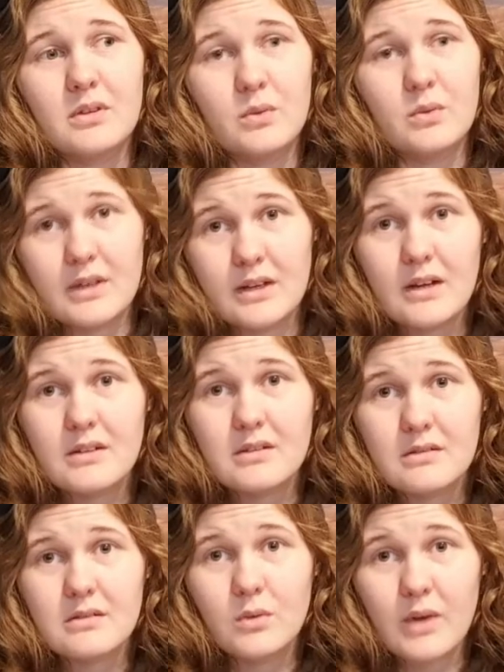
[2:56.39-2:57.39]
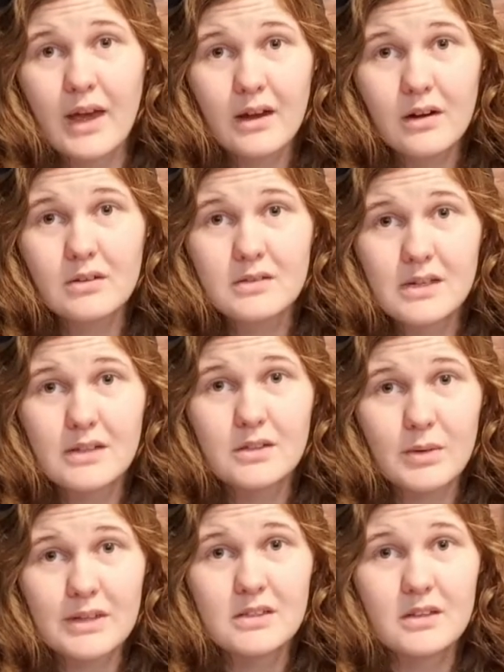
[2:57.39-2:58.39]
you can send
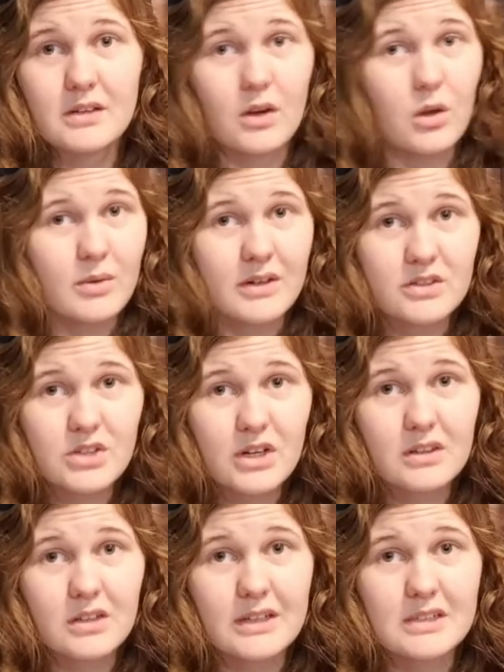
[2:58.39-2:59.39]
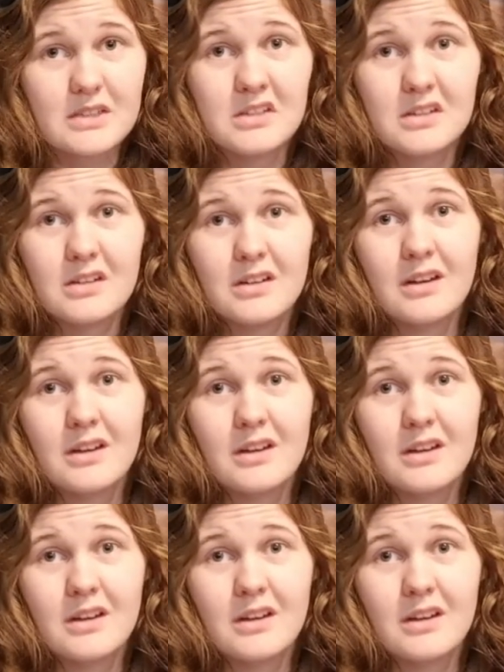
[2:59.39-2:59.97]
to Iceland, I already checked the list.